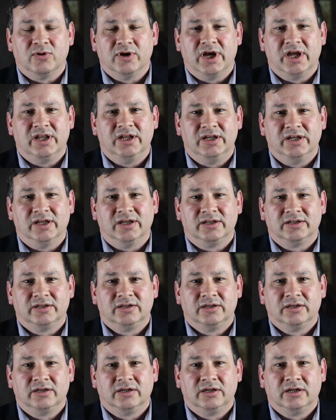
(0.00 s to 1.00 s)
creating it.
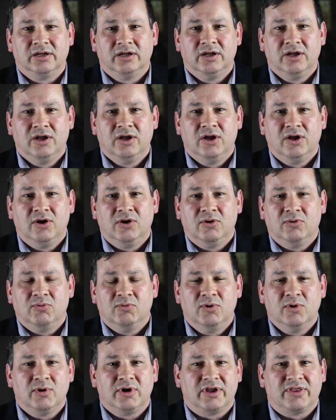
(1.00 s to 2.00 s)

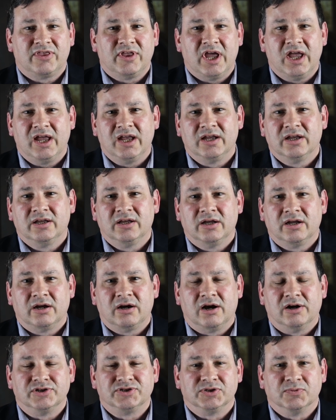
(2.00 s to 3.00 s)
We want to thank
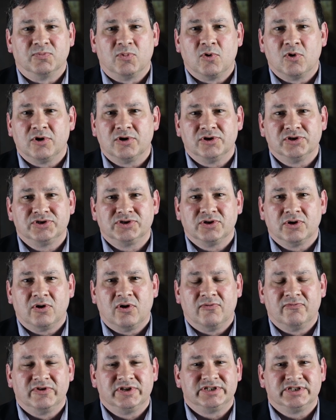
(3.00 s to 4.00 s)
our supporters
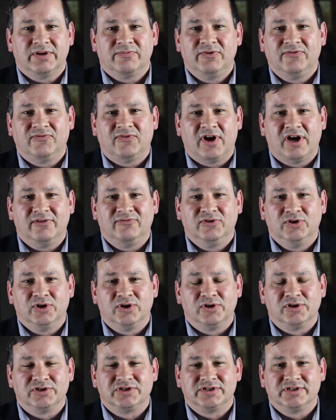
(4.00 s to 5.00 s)
over the 75
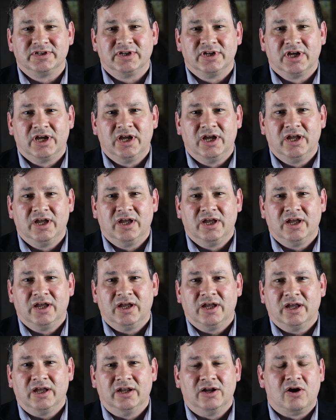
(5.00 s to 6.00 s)
years
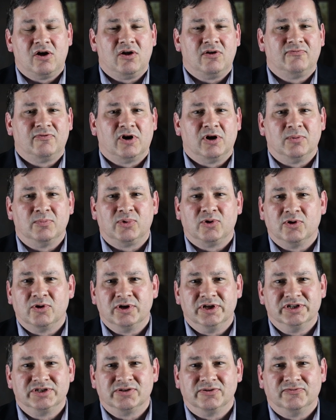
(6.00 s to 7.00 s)
and all of our
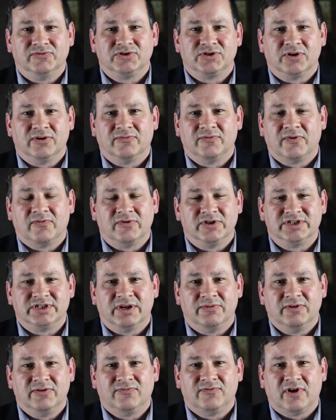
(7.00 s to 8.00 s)
employees who have served over the
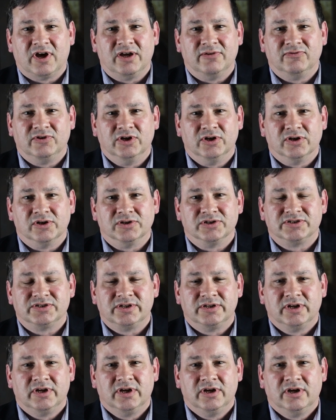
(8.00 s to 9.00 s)
75
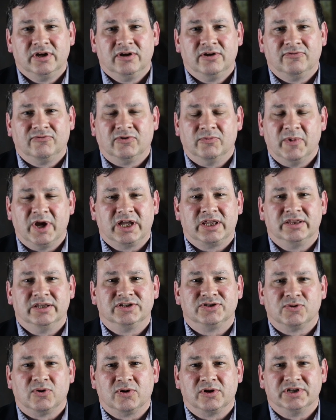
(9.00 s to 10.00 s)
years for making
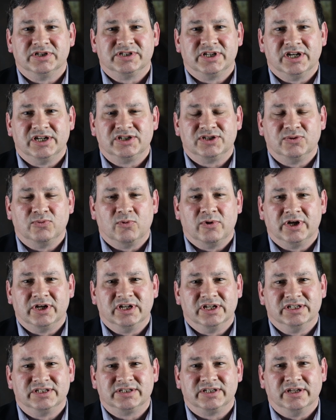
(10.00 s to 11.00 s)
this organization what
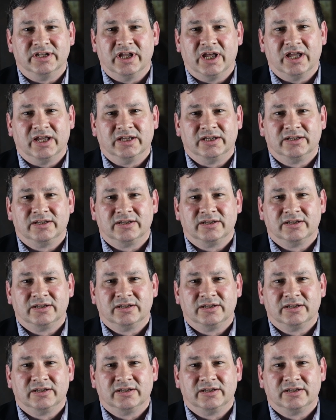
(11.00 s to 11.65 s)
it is today.